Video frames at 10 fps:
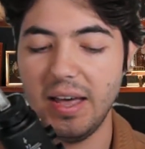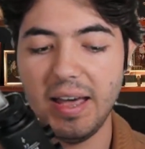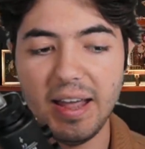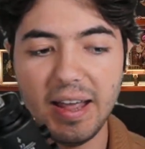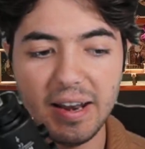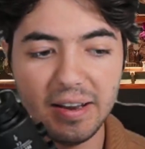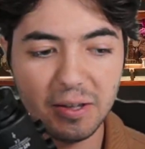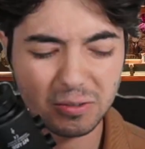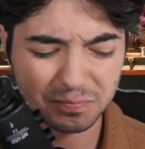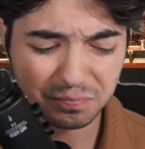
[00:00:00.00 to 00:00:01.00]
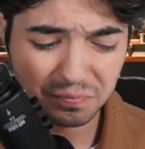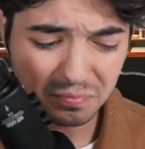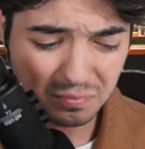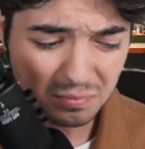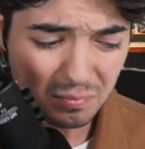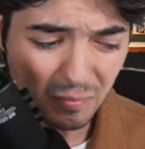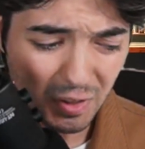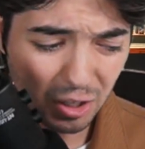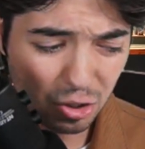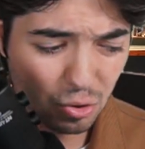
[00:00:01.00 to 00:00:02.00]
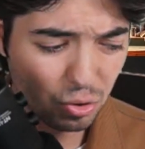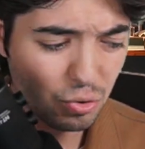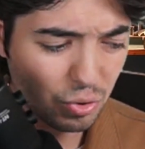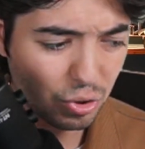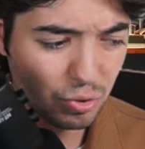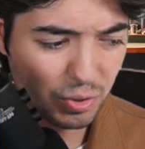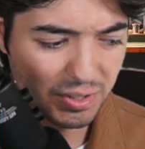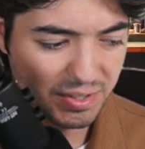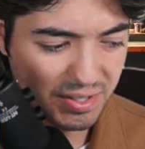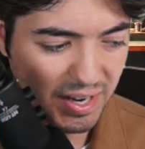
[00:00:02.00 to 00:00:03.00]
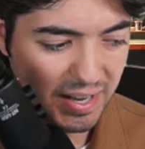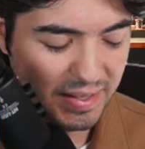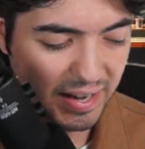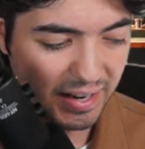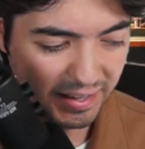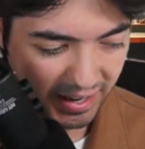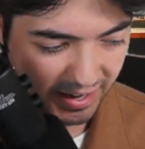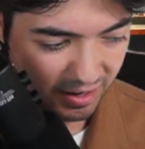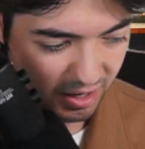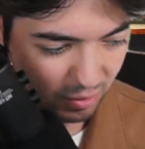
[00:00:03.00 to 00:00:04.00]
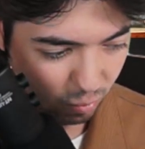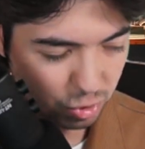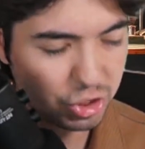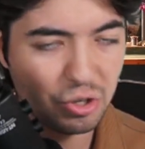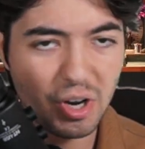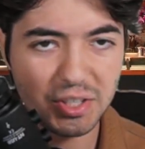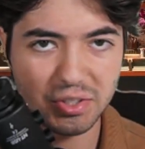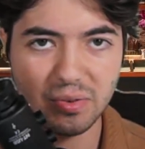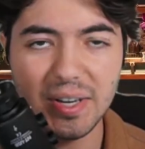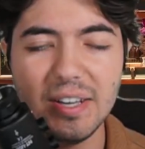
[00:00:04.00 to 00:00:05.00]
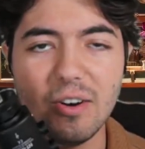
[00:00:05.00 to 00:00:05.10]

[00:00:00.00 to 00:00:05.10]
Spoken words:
And you can say that, again, is there any